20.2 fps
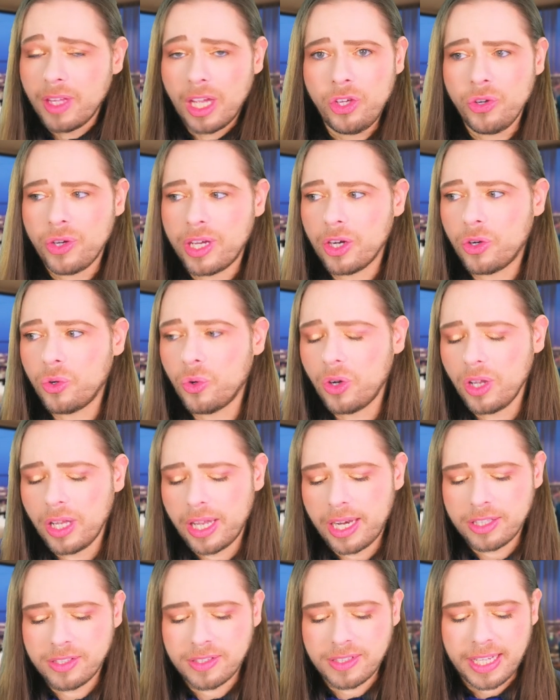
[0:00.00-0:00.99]
You can
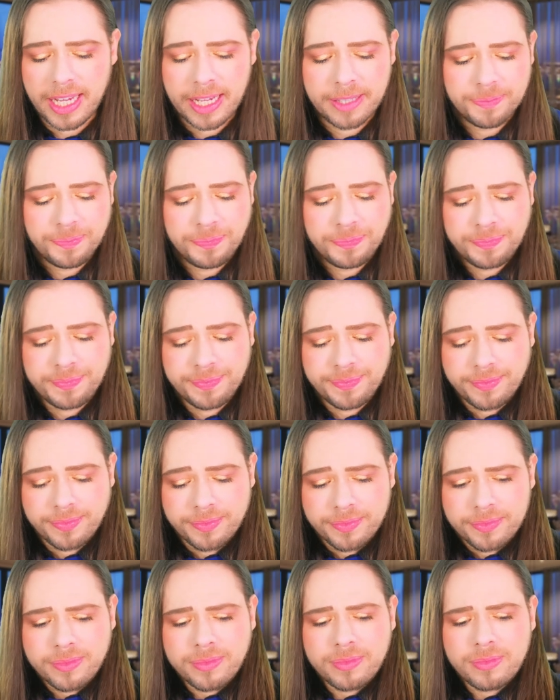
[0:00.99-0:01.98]
Google it and see it.
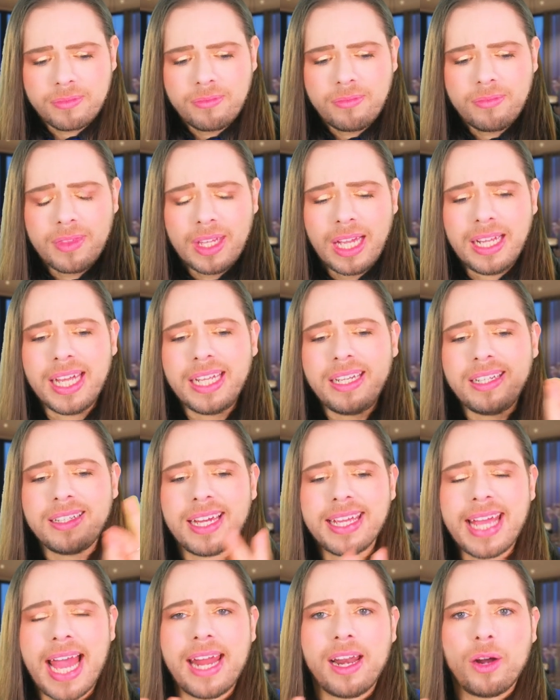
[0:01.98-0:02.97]
Lady
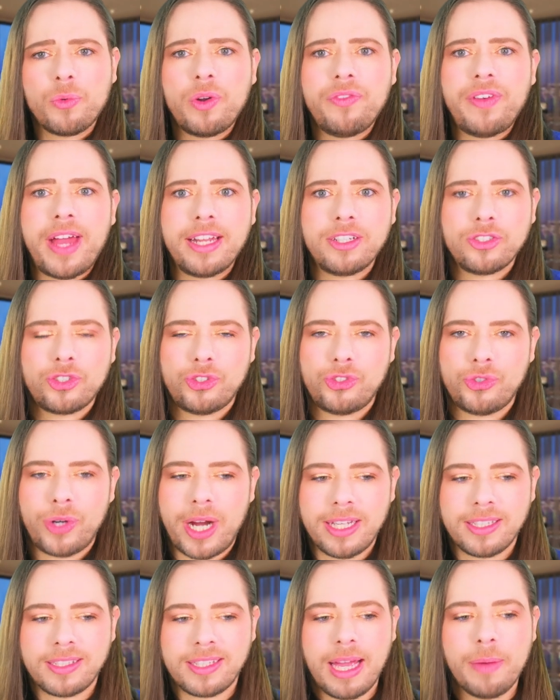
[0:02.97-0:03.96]
Diana revenge
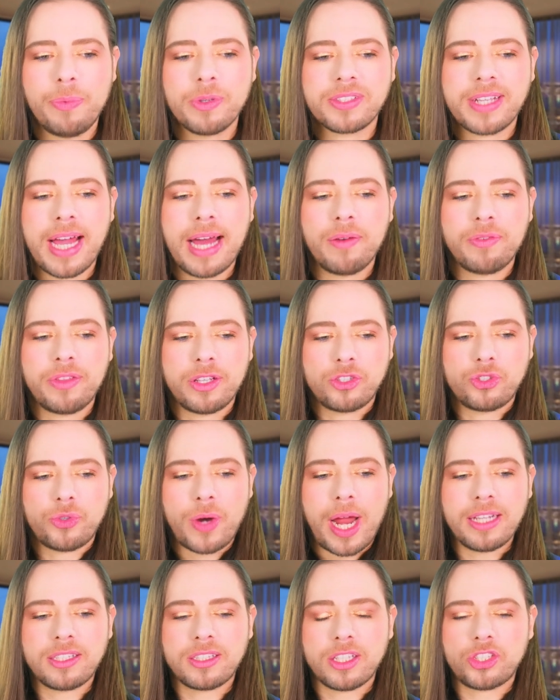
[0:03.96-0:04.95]
dress. It was kind of the
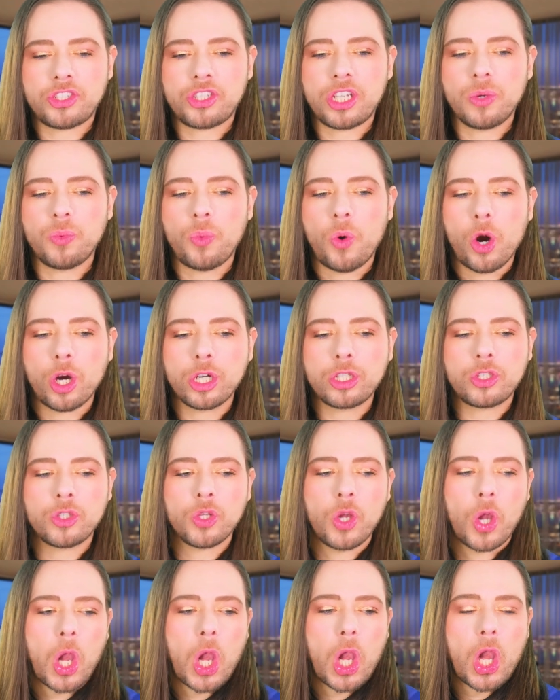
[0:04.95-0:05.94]
dress that she wore
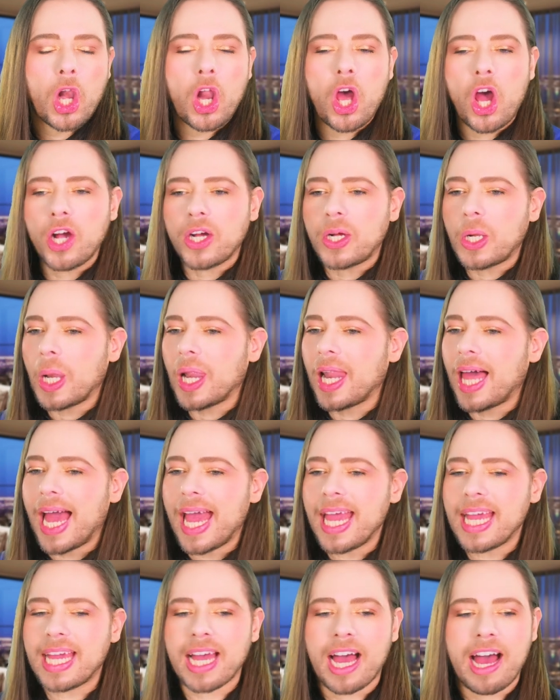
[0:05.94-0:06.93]
to look
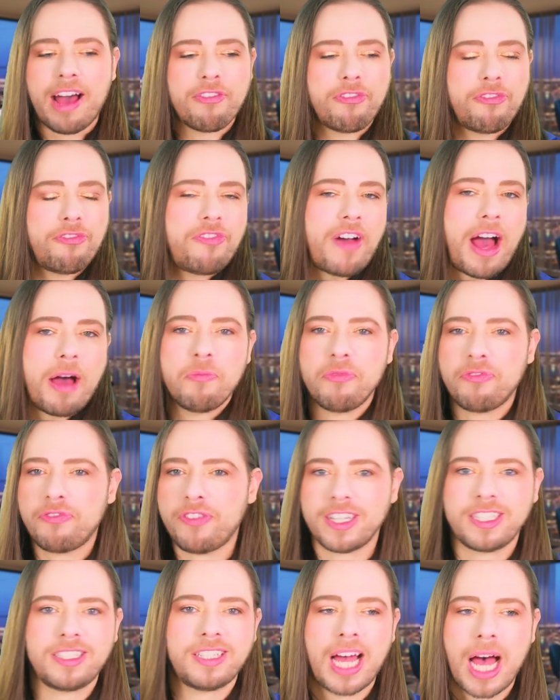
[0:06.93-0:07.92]
like a femme
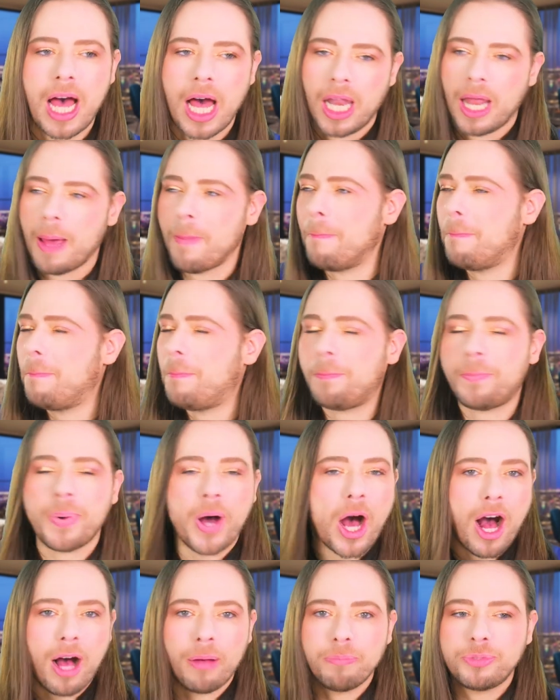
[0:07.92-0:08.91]
fatale, a
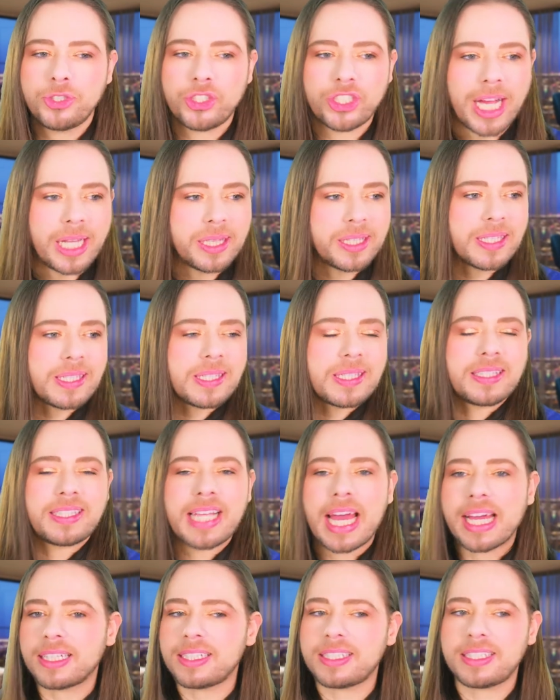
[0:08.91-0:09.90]
bombshell, the
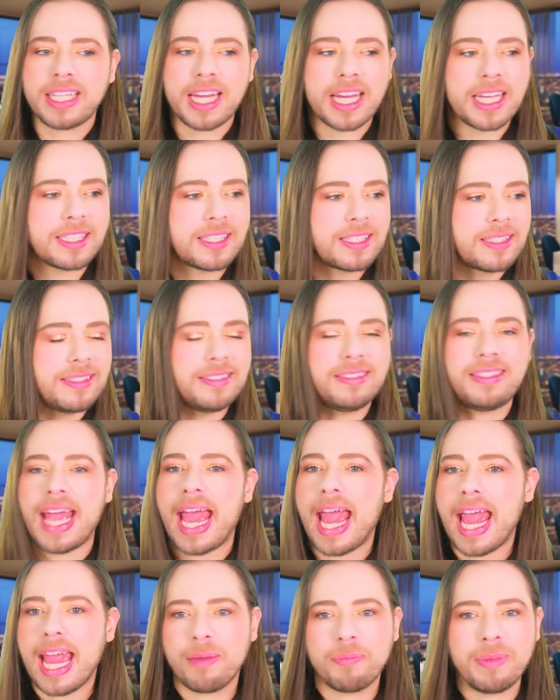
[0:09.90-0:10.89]
sexiest
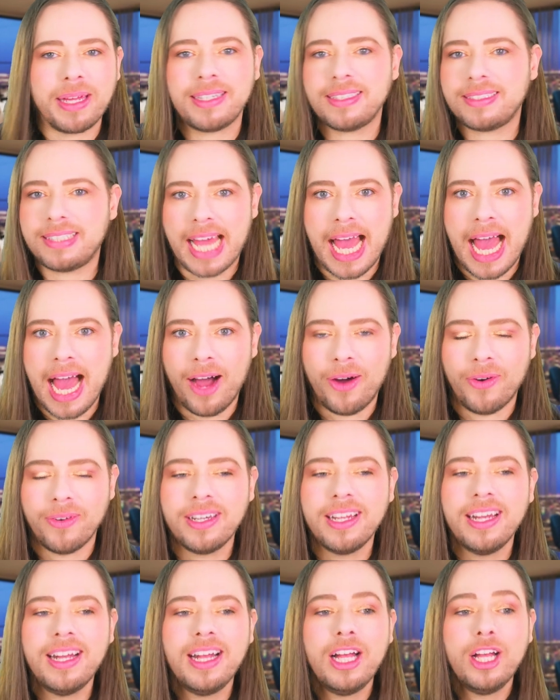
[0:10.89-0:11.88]
dame in
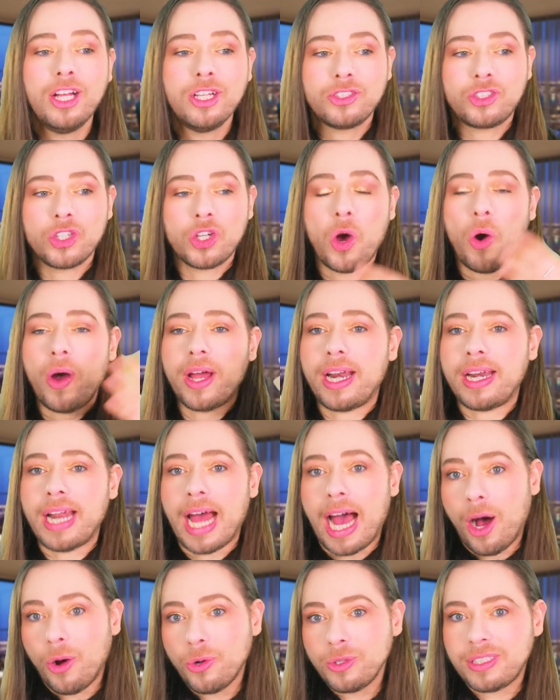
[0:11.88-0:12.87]
town, to go at
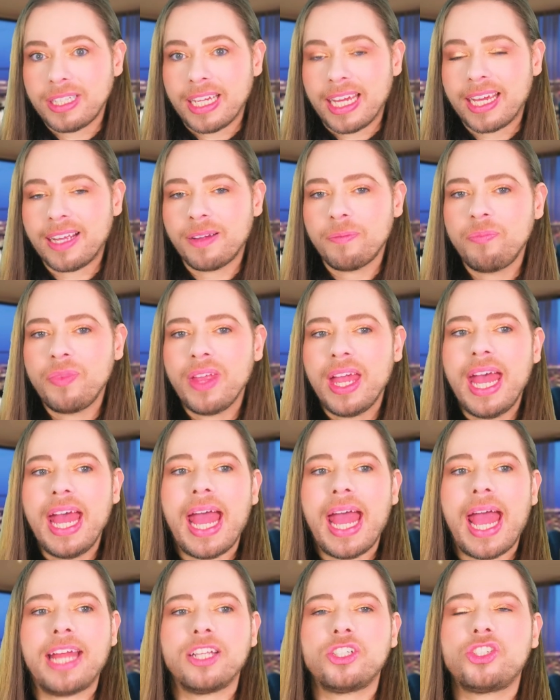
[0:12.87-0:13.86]
an outing.
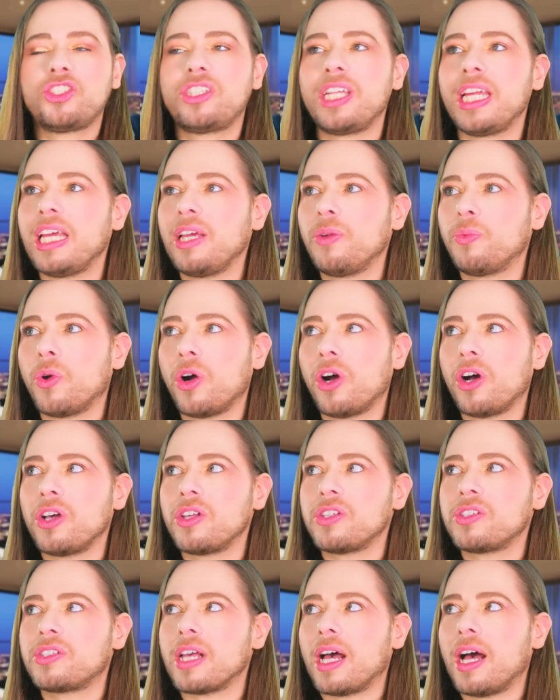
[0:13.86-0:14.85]
And she
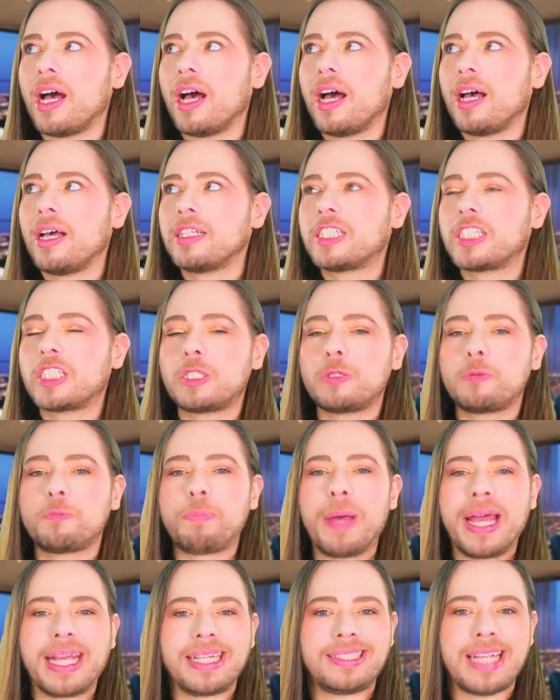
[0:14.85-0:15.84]
was
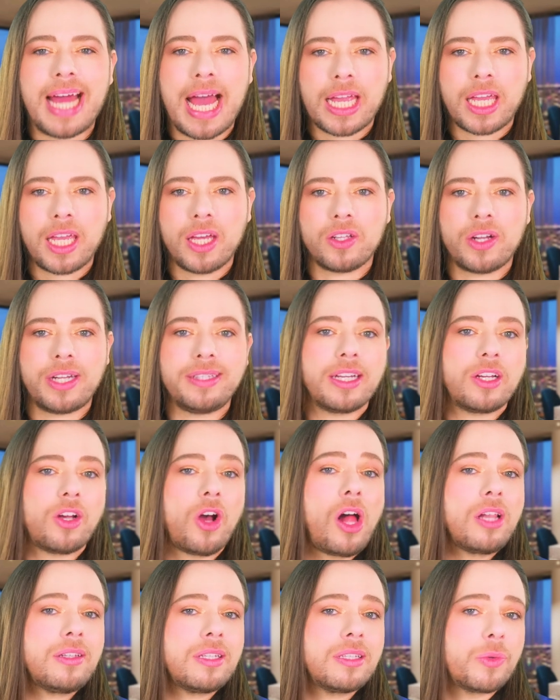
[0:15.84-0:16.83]
spectacular. And they
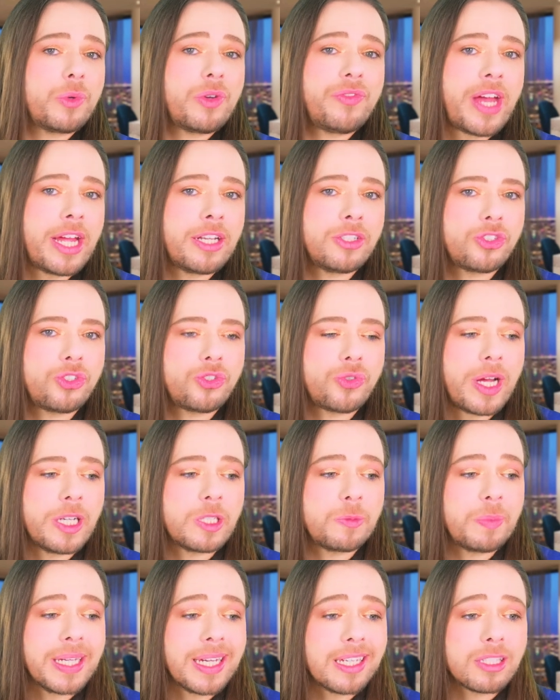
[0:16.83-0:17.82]
called it a revenge
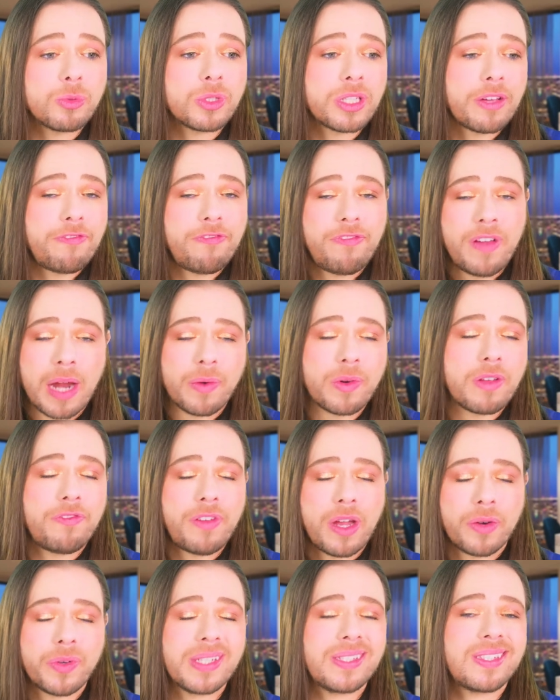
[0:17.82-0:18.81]
dress because it was a very,
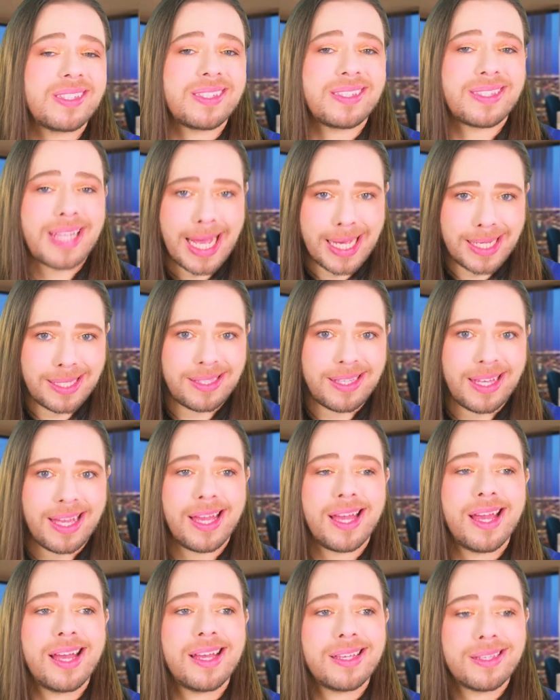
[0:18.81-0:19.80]
very
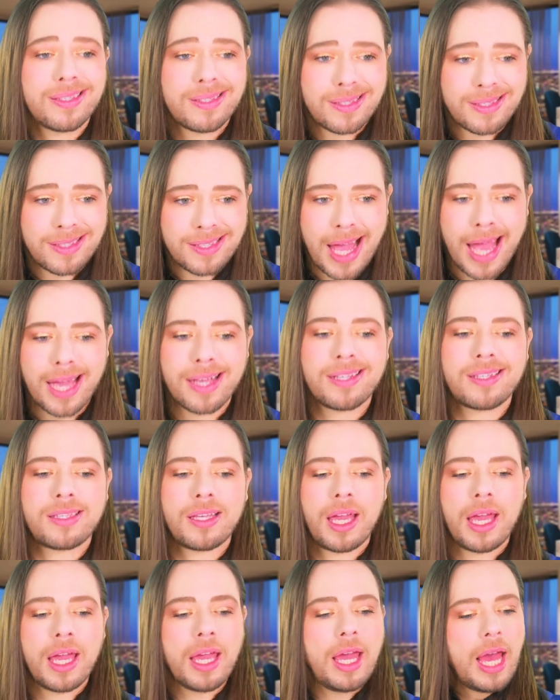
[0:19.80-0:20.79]
sexy
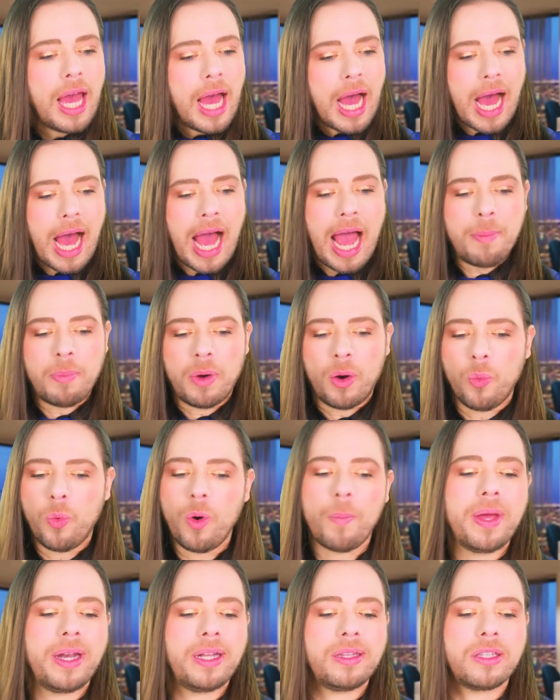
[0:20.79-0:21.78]
sexy, I'm a
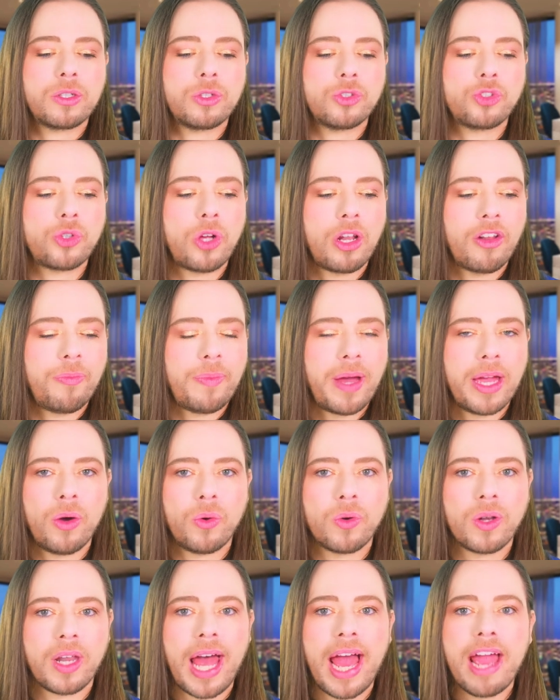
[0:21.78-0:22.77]
woman in the control of my
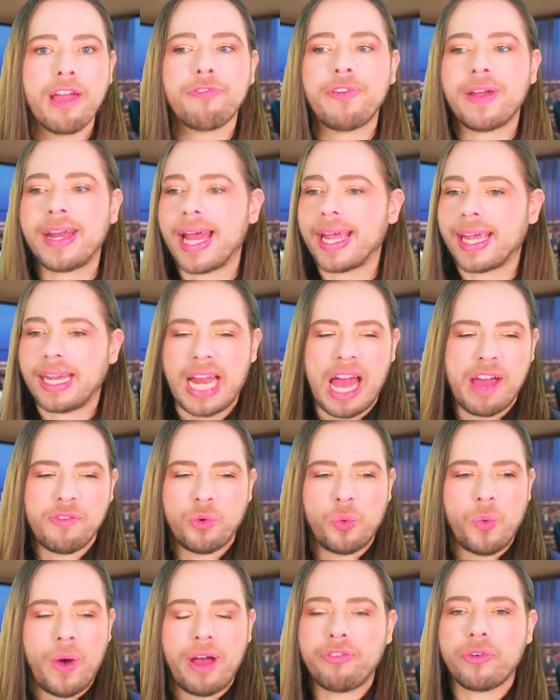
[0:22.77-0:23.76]
own life and I can
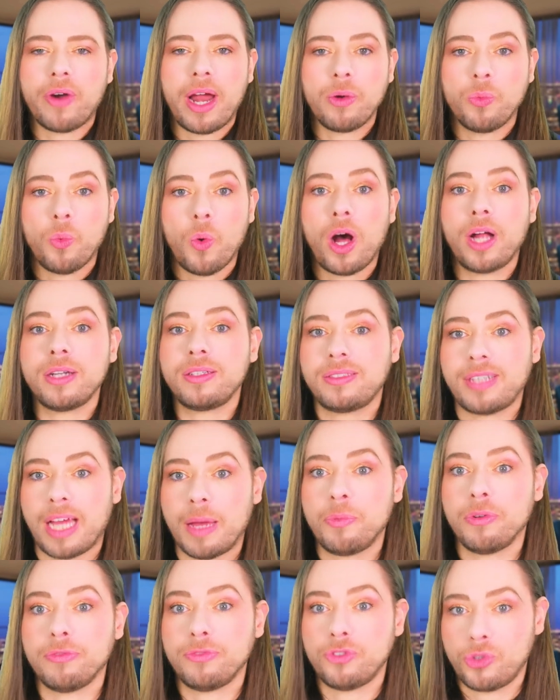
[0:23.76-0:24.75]
have whoever I want
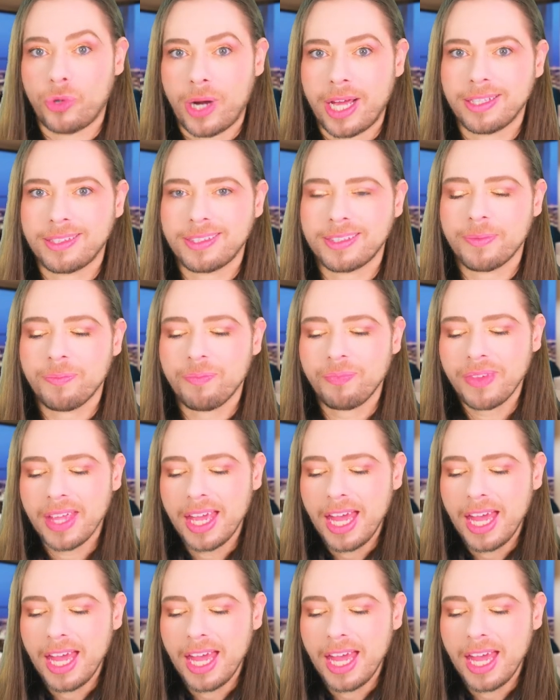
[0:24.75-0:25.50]
type of dress.